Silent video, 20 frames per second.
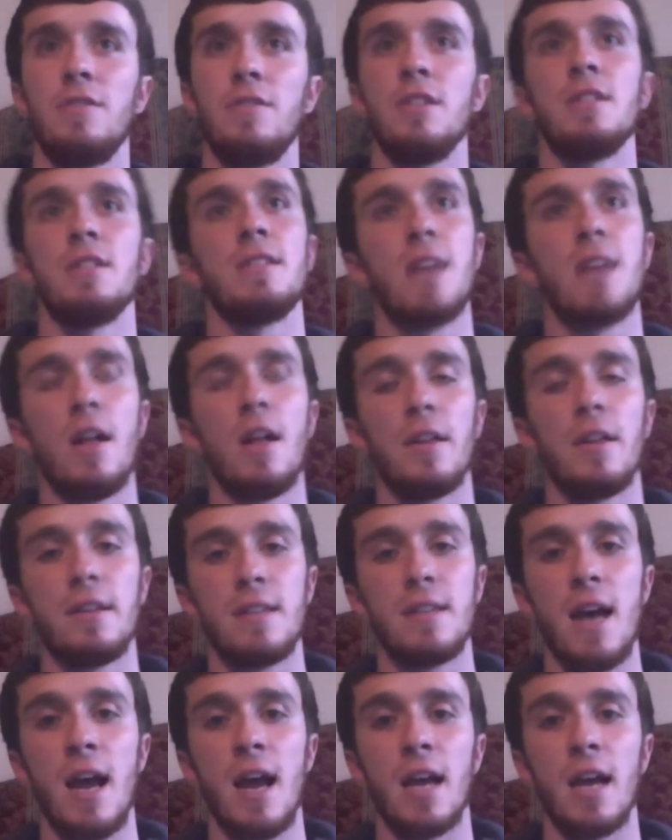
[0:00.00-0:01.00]
She has a solid
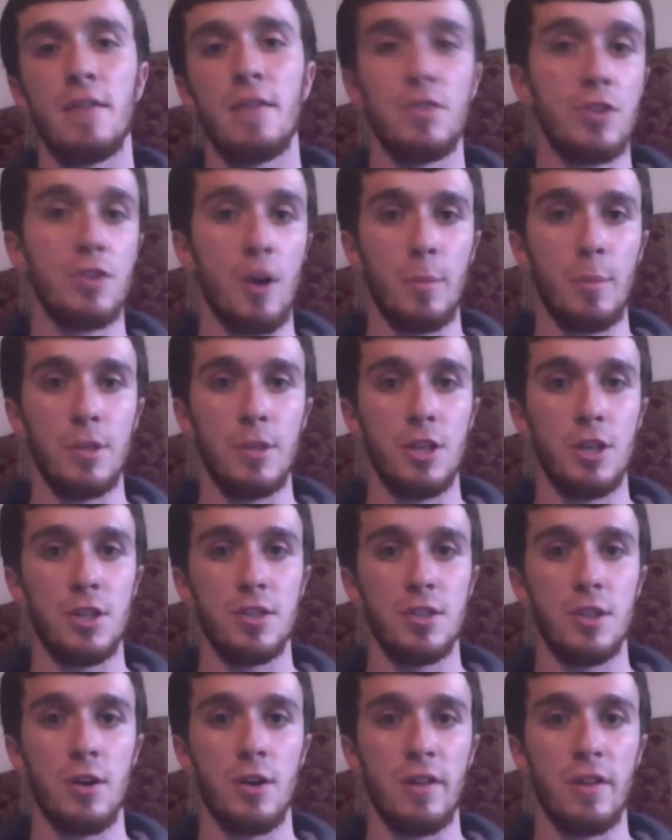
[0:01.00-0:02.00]
attack. If your Dark Magician's already